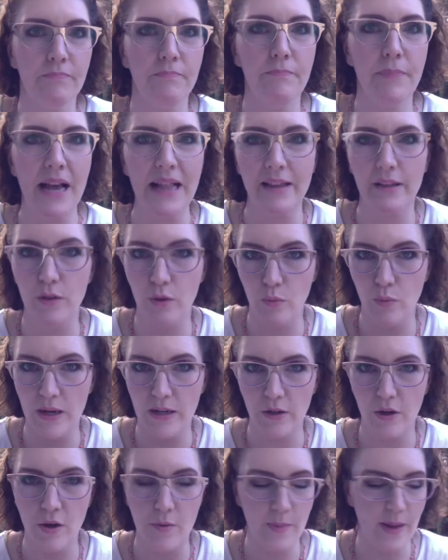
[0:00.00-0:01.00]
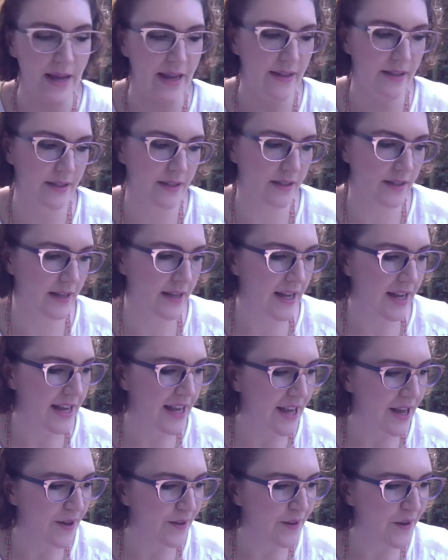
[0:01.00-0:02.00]
palette or one compact.
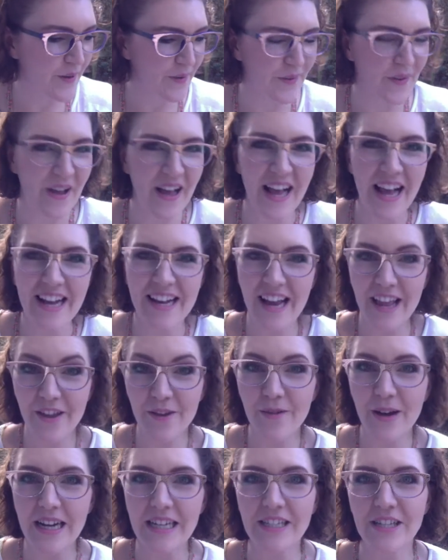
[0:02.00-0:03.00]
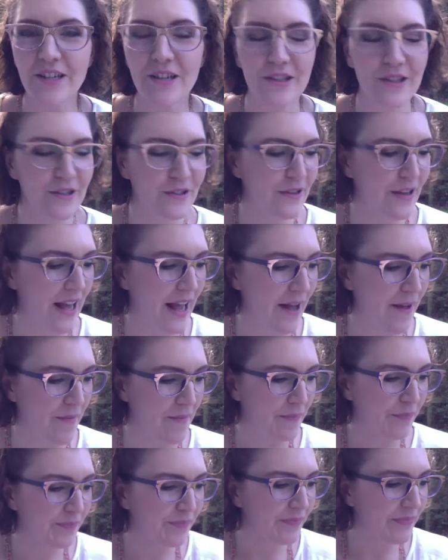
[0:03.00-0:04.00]
Cool. Another way to,
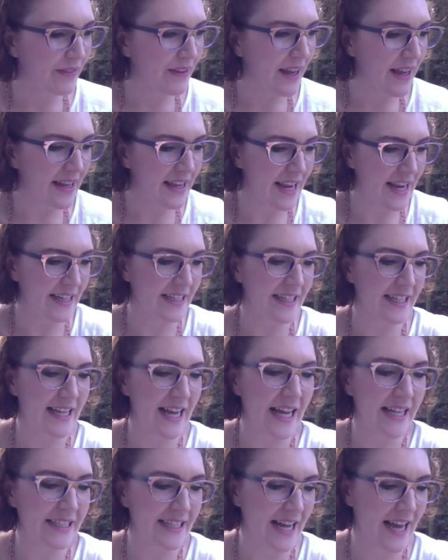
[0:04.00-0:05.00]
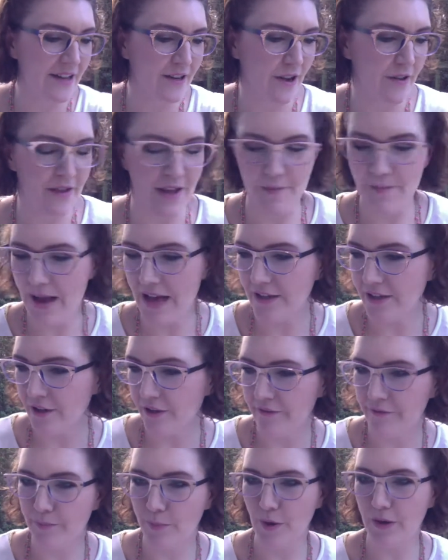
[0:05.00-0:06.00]
again, to cut down on the amount
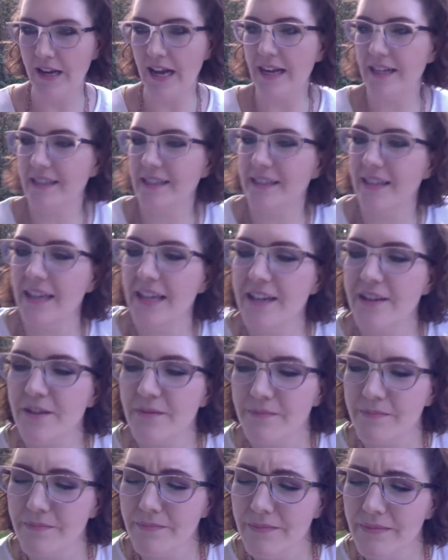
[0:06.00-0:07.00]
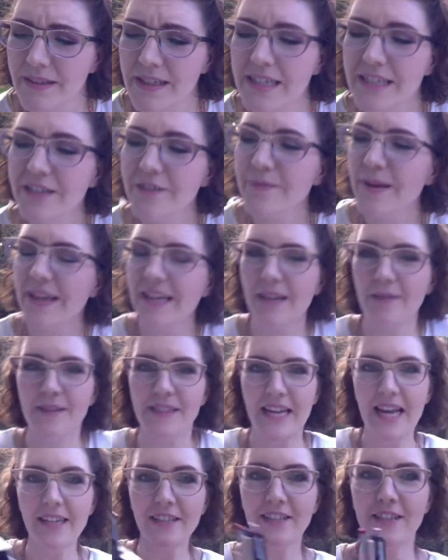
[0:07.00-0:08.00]
of products in your makeup
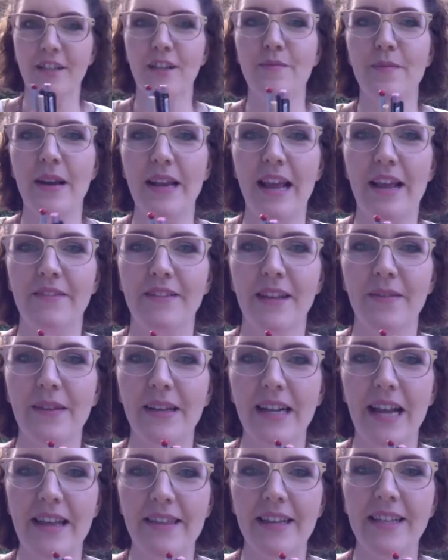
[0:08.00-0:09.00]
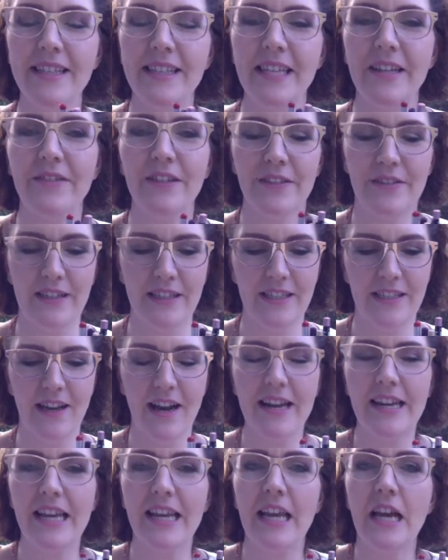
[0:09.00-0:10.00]
stash, so you might have something like this, even if it's
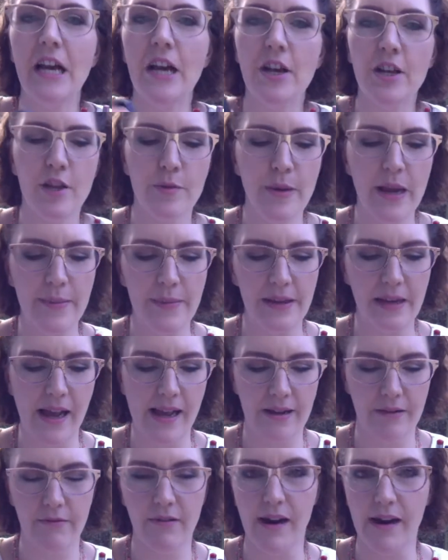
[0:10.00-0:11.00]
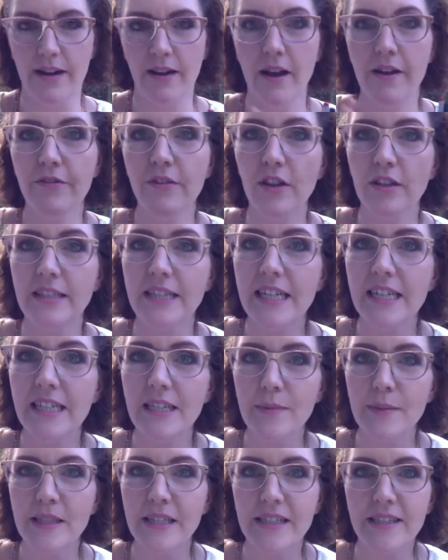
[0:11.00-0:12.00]
tidy, you might be like, right, I've got 10
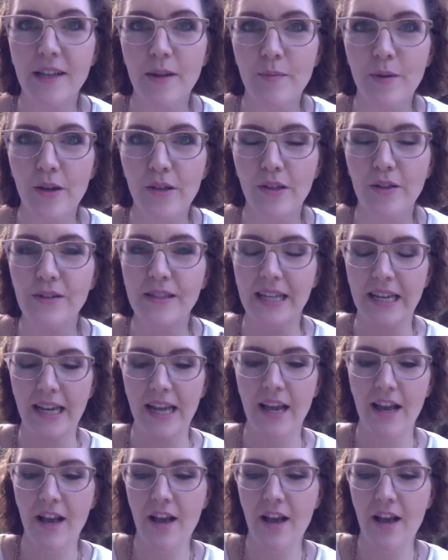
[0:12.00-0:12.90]
lipsticks I'm not using.